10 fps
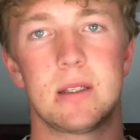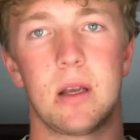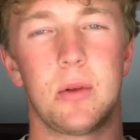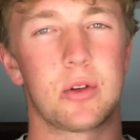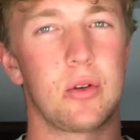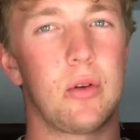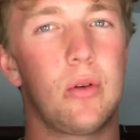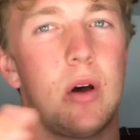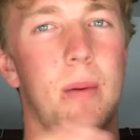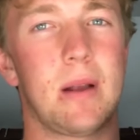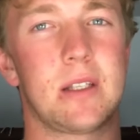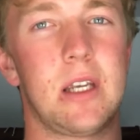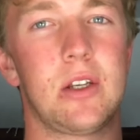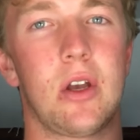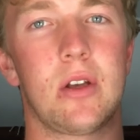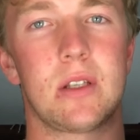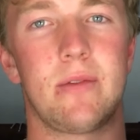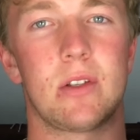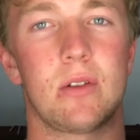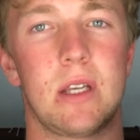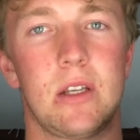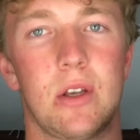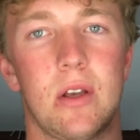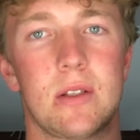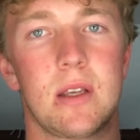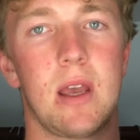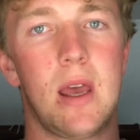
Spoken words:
I'm not sure about t-shirts. If it's on t-shirts,